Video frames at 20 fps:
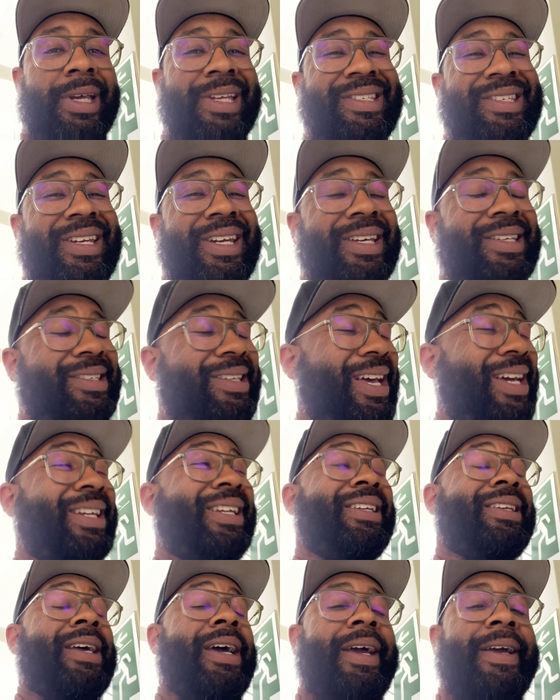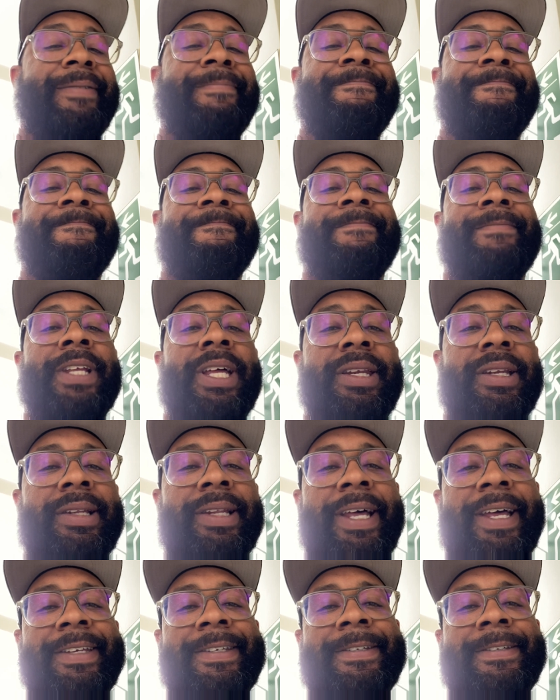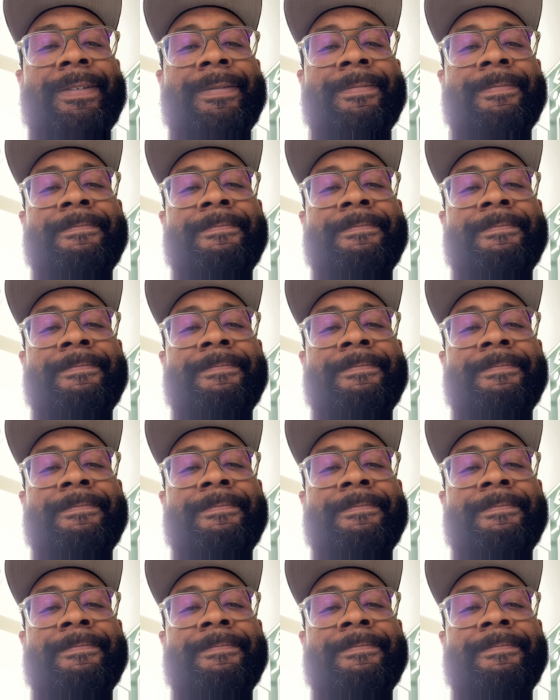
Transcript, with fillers: It's an exciting day, nonetheless.